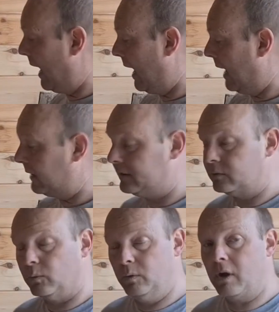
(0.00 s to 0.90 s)
And
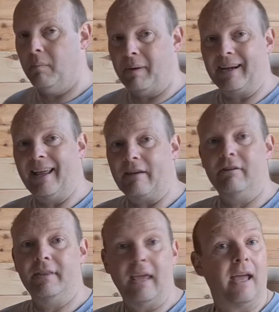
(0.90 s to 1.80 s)
we will come back later
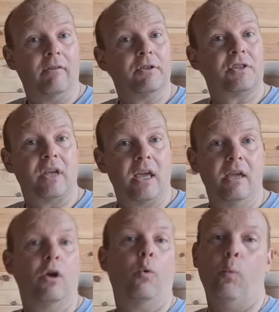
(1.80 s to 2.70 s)
in the year and
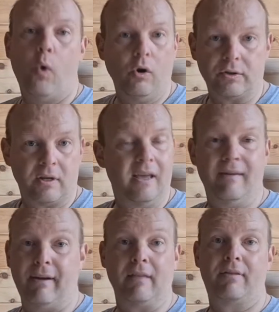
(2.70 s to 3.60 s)
see what,
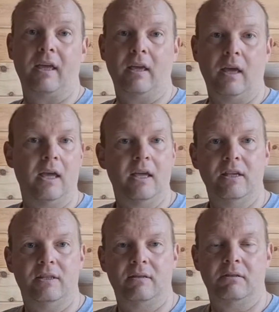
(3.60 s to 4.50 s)
if anything,
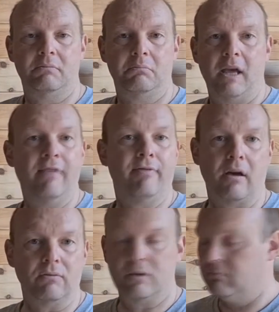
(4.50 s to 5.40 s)
is in
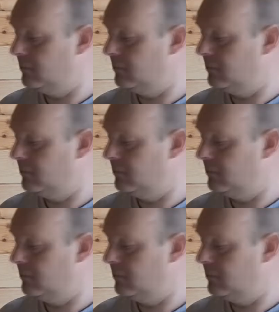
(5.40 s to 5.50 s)
those.